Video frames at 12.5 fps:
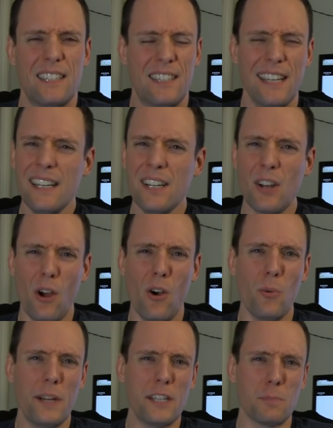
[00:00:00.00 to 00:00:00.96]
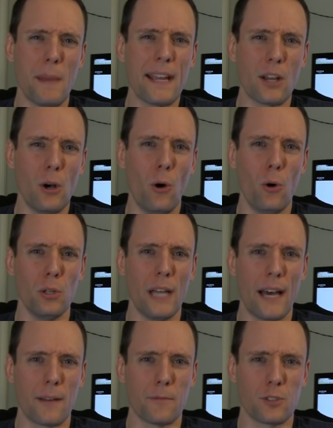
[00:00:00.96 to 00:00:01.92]
didn't always make a whole
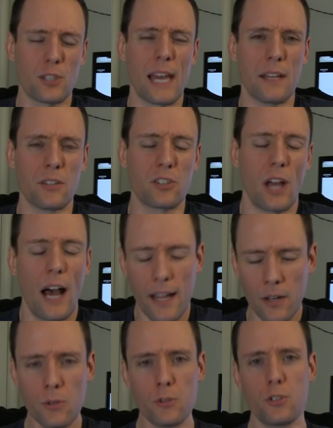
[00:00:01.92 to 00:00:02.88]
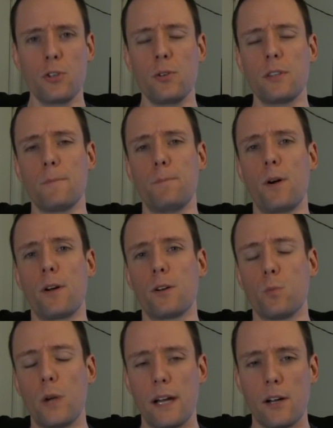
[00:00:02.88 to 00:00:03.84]
lot of sense. I understood the
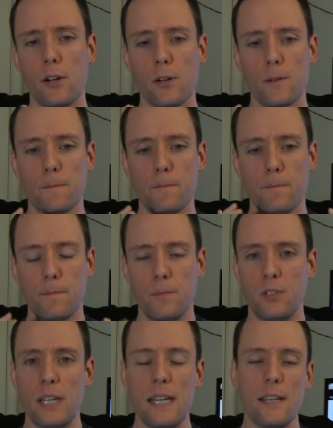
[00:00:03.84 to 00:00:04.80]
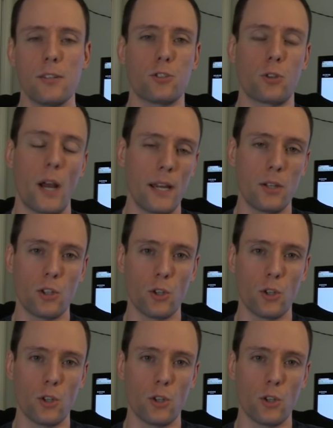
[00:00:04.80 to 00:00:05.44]
part where C is trying